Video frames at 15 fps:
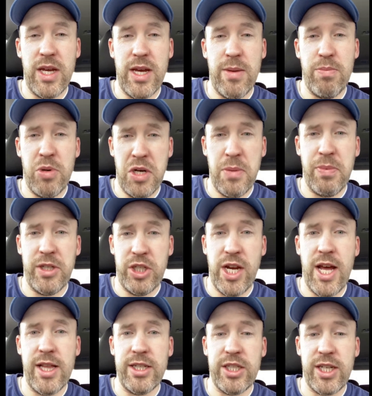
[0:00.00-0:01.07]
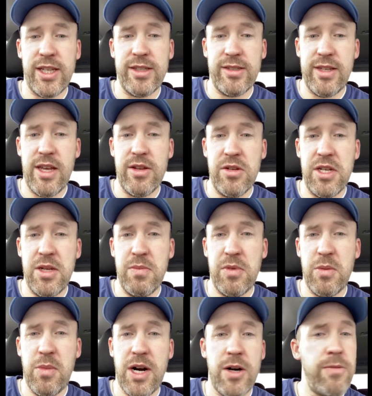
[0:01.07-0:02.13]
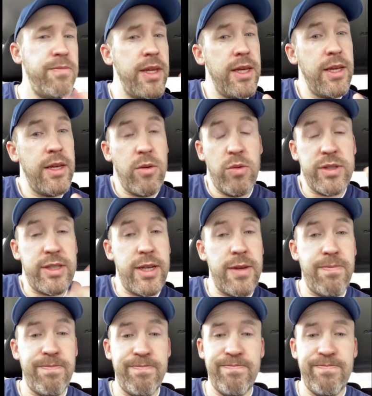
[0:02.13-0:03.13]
put up a challenge against the other team tomorrow. We'll see.